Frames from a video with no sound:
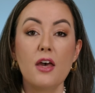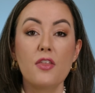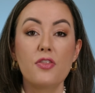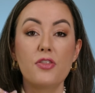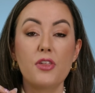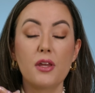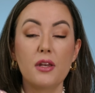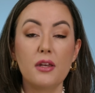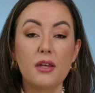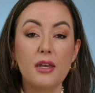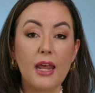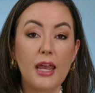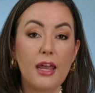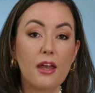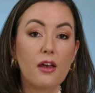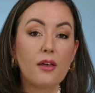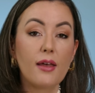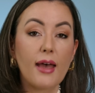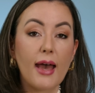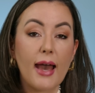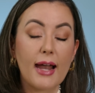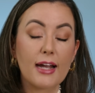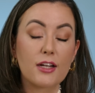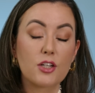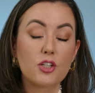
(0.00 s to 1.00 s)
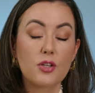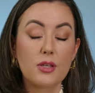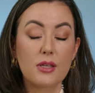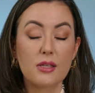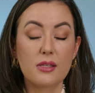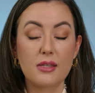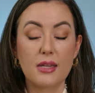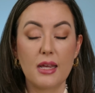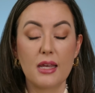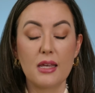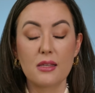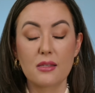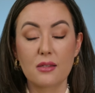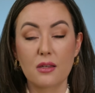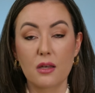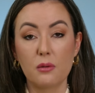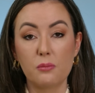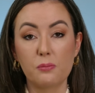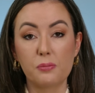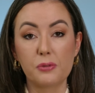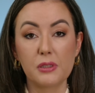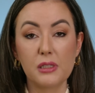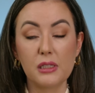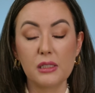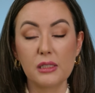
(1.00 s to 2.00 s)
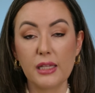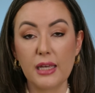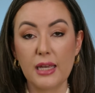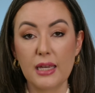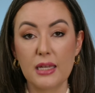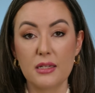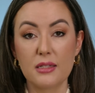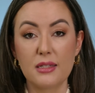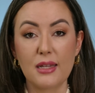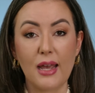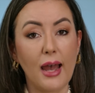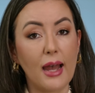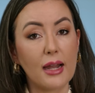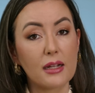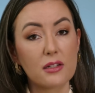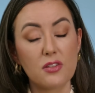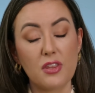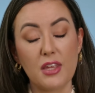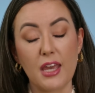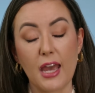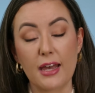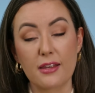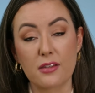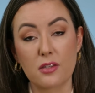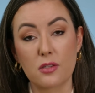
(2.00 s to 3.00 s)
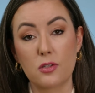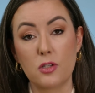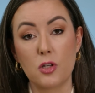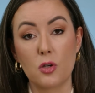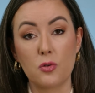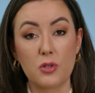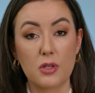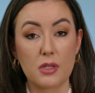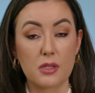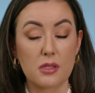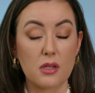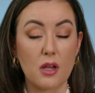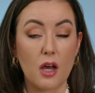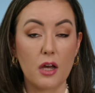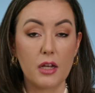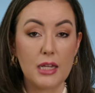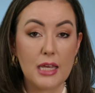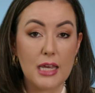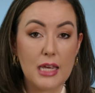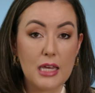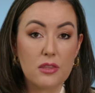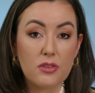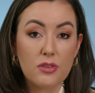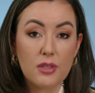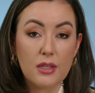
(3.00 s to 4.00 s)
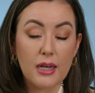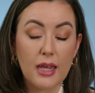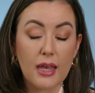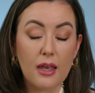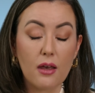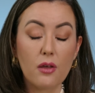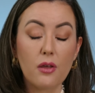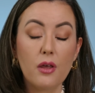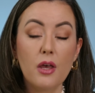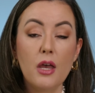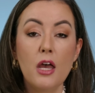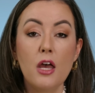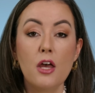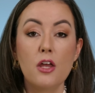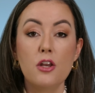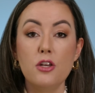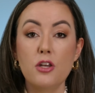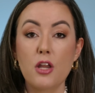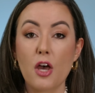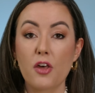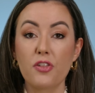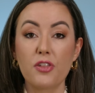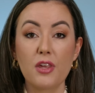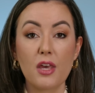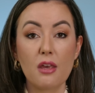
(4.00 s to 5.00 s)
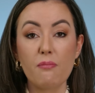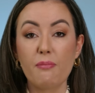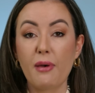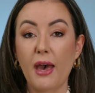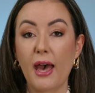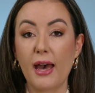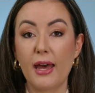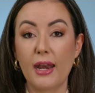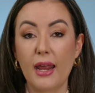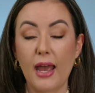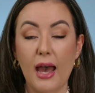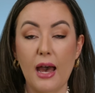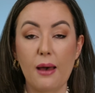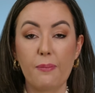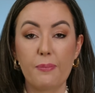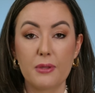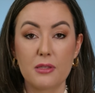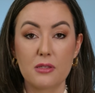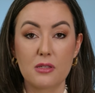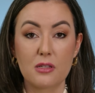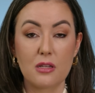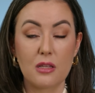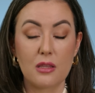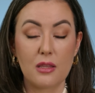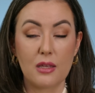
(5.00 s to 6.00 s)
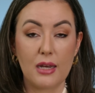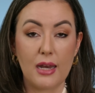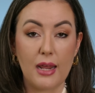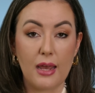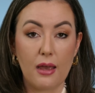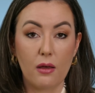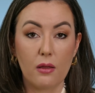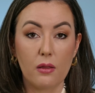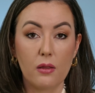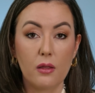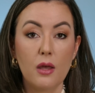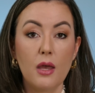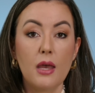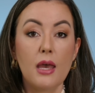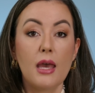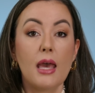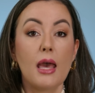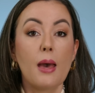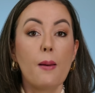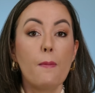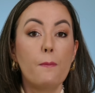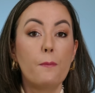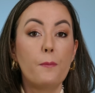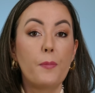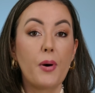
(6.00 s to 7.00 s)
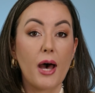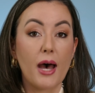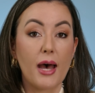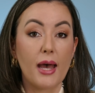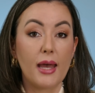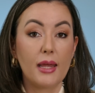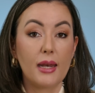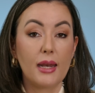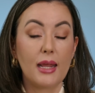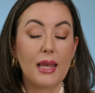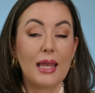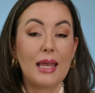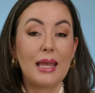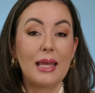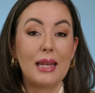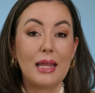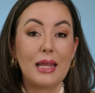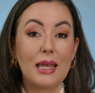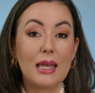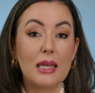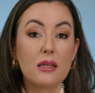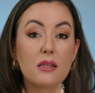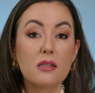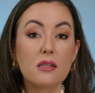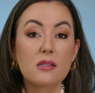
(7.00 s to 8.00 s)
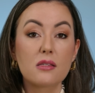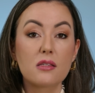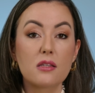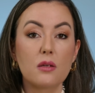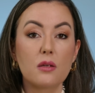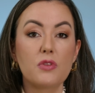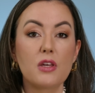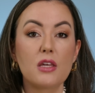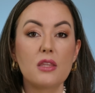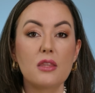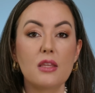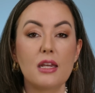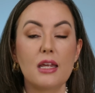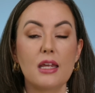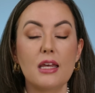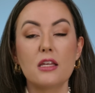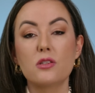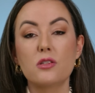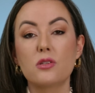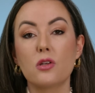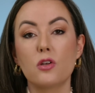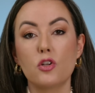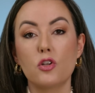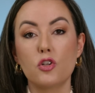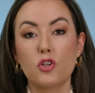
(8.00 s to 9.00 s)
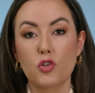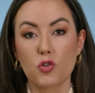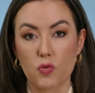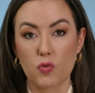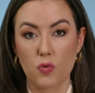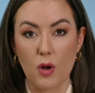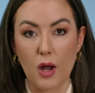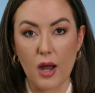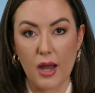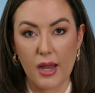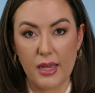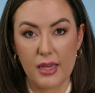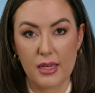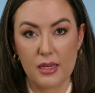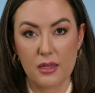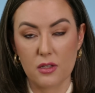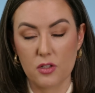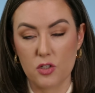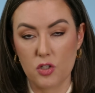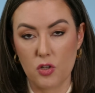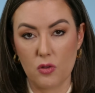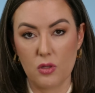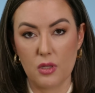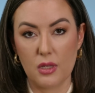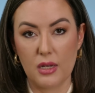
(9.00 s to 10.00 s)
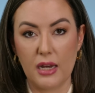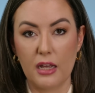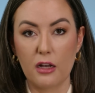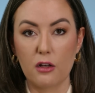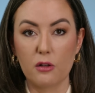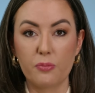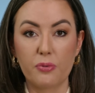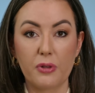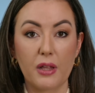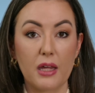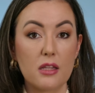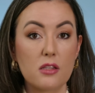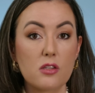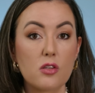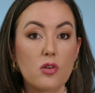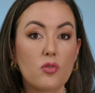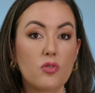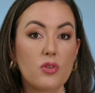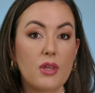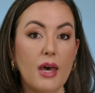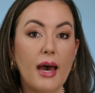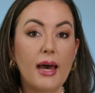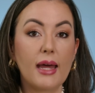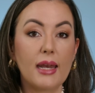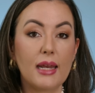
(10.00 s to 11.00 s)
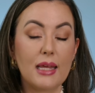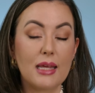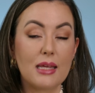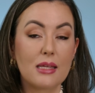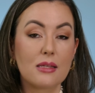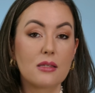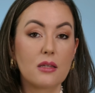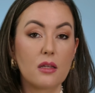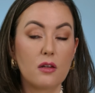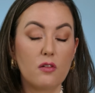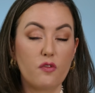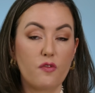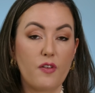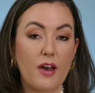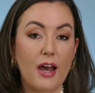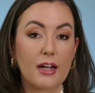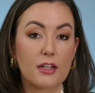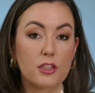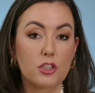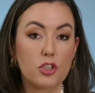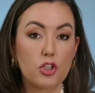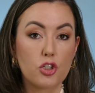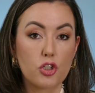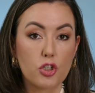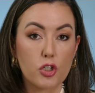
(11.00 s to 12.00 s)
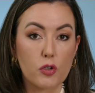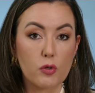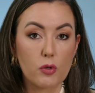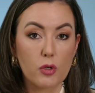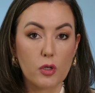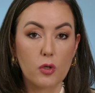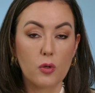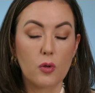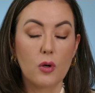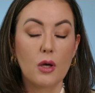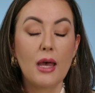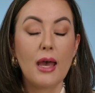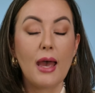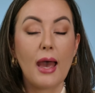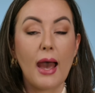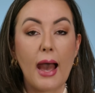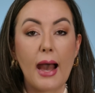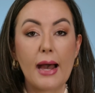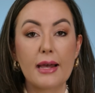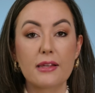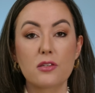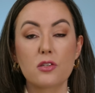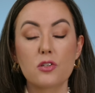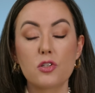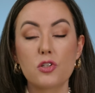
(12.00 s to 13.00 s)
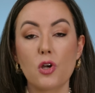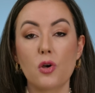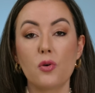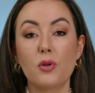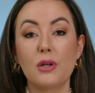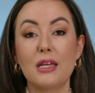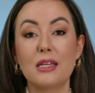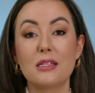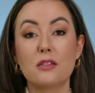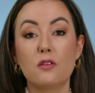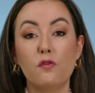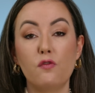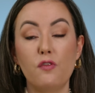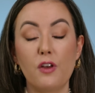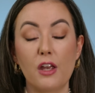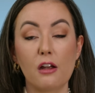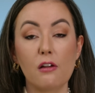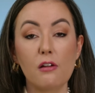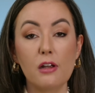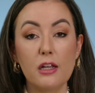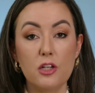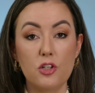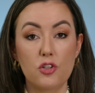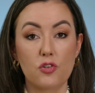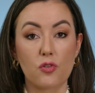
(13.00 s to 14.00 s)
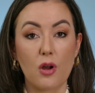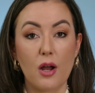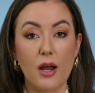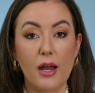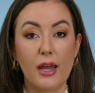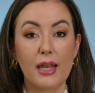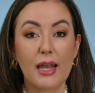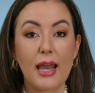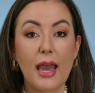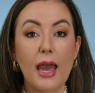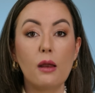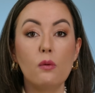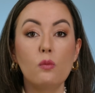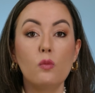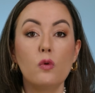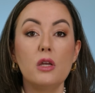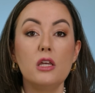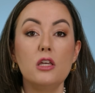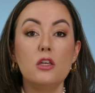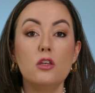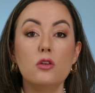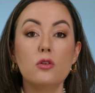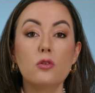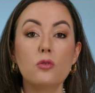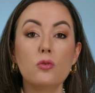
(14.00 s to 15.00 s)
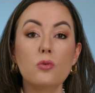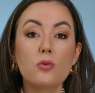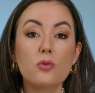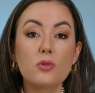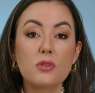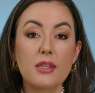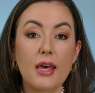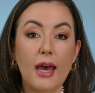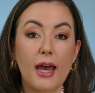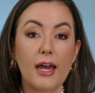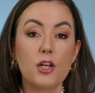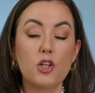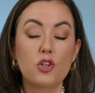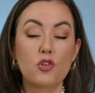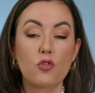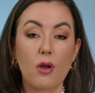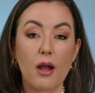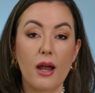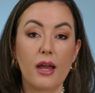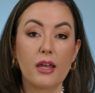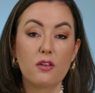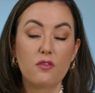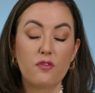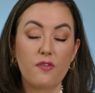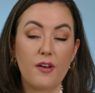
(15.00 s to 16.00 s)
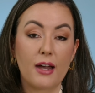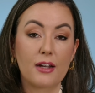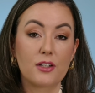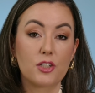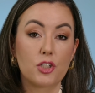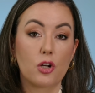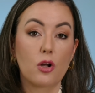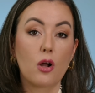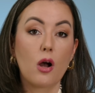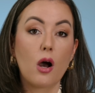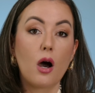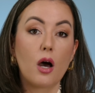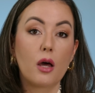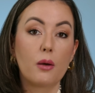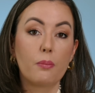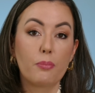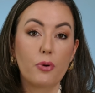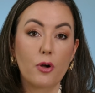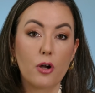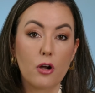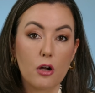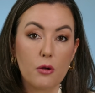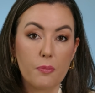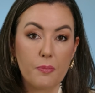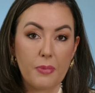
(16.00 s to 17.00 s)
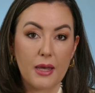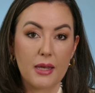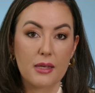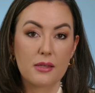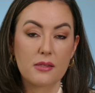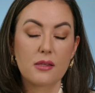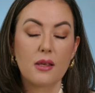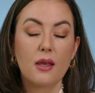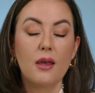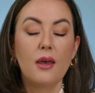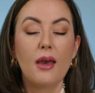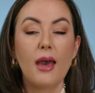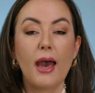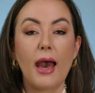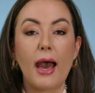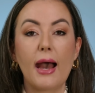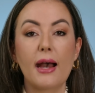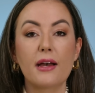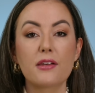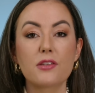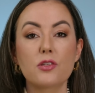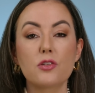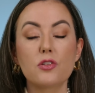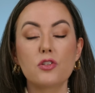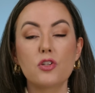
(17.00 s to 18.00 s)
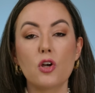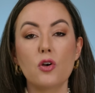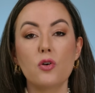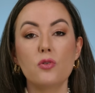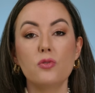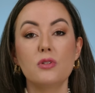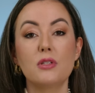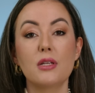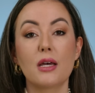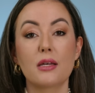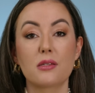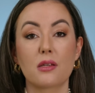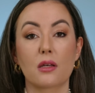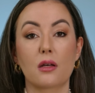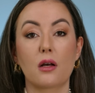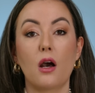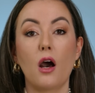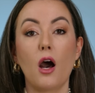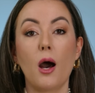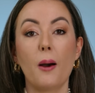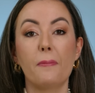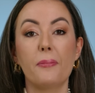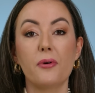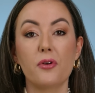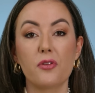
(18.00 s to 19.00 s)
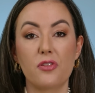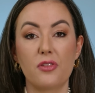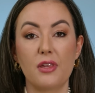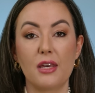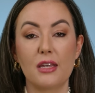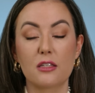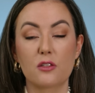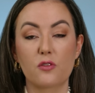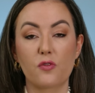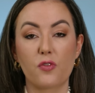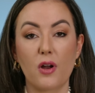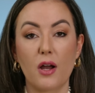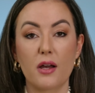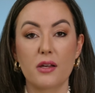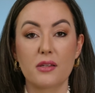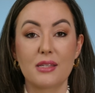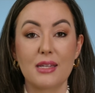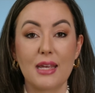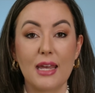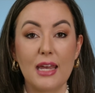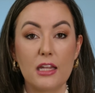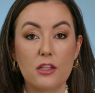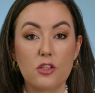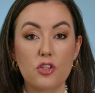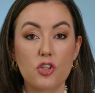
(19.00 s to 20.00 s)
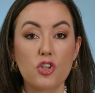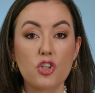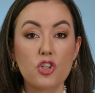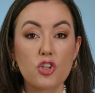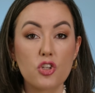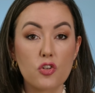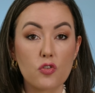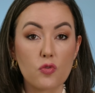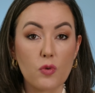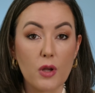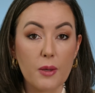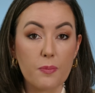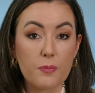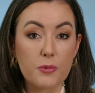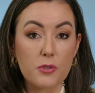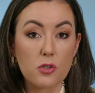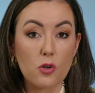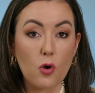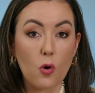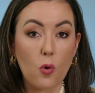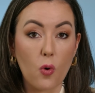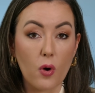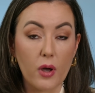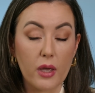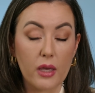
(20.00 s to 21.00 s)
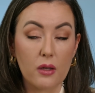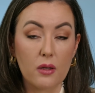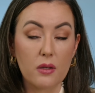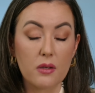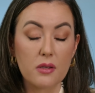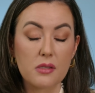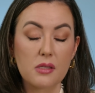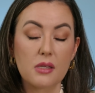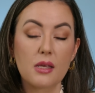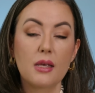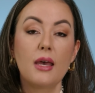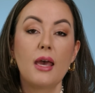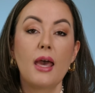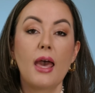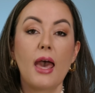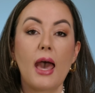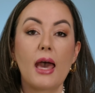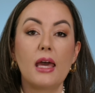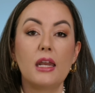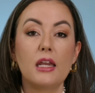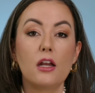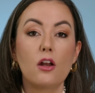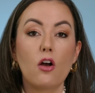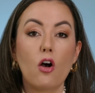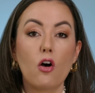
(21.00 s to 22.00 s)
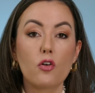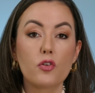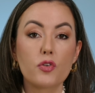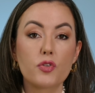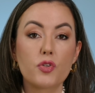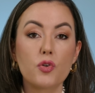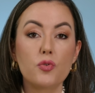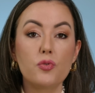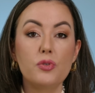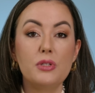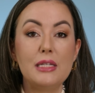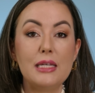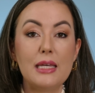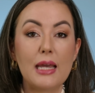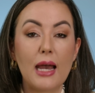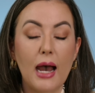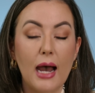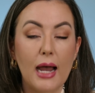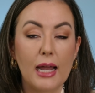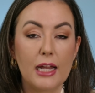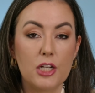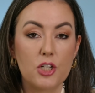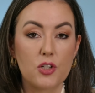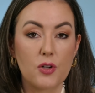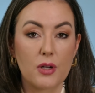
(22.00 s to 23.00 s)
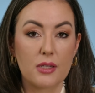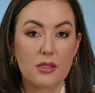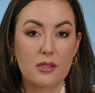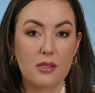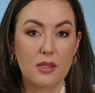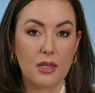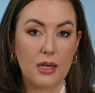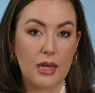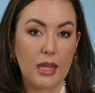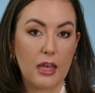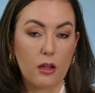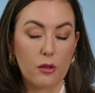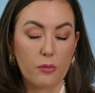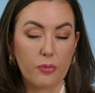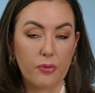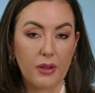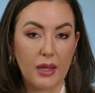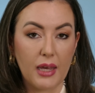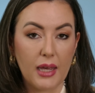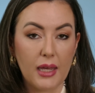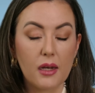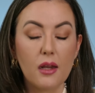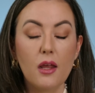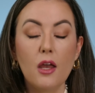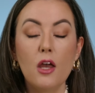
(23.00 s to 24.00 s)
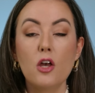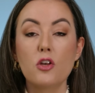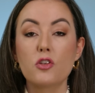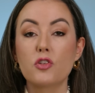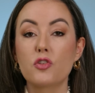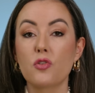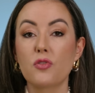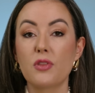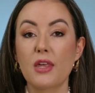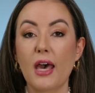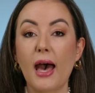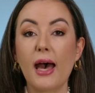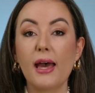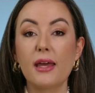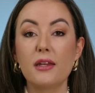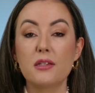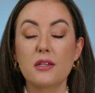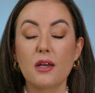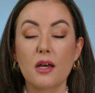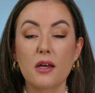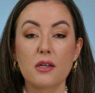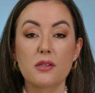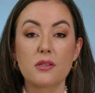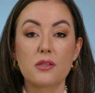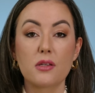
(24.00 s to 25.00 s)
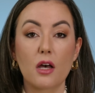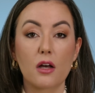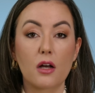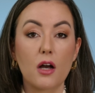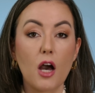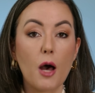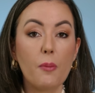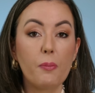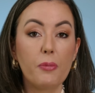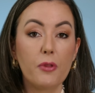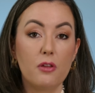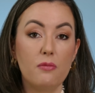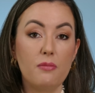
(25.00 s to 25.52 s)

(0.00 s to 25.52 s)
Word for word: The nail actually stays completely intact. The acetone does not eat the nail. Nothing bad happens to the nail but it is something that is drying to the nail plate. So that is in fact true. Acetone is very drying and we use that drying factor on purpose. Acetone does a couple things for us. It strips oils and it also dehydrates the nail plate. So that does a couple